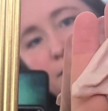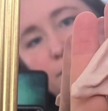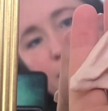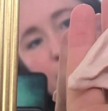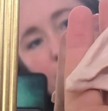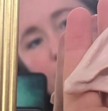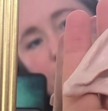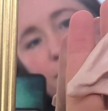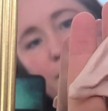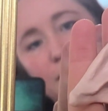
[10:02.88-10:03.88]
and we're
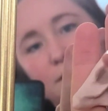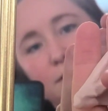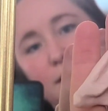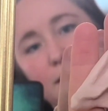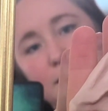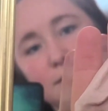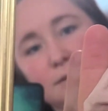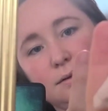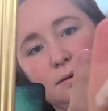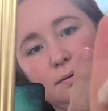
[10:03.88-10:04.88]
gonna finalize
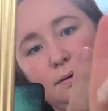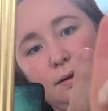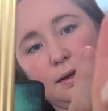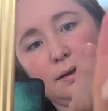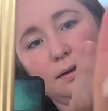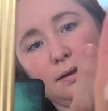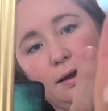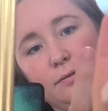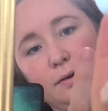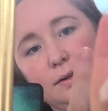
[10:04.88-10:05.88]

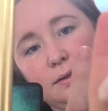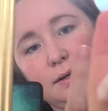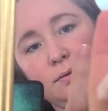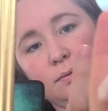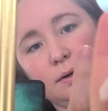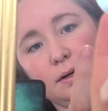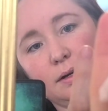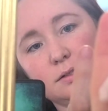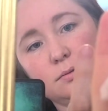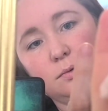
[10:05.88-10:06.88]
everything. We're
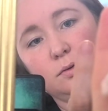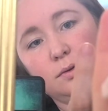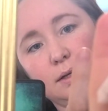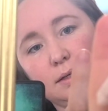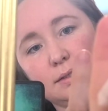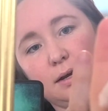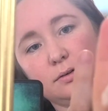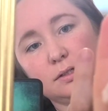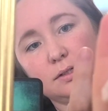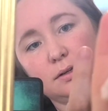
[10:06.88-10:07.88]
gonna smooth things out
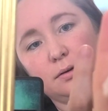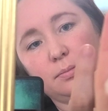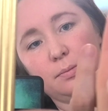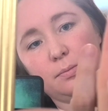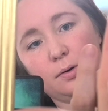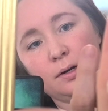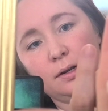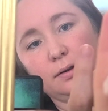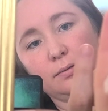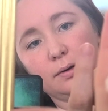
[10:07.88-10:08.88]
just a little bit more,
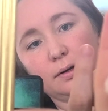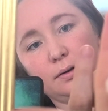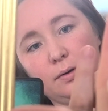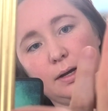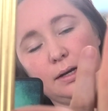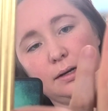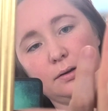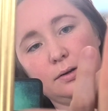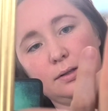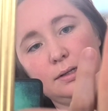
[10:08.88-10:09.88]
and then we're gonna go ahead and
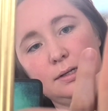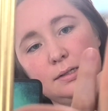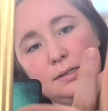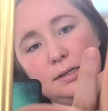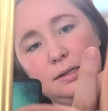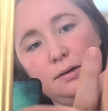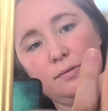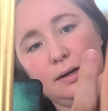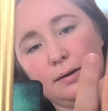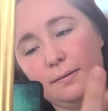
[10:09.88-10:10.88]
cook these in the
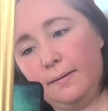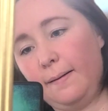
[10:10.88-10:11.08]
oven.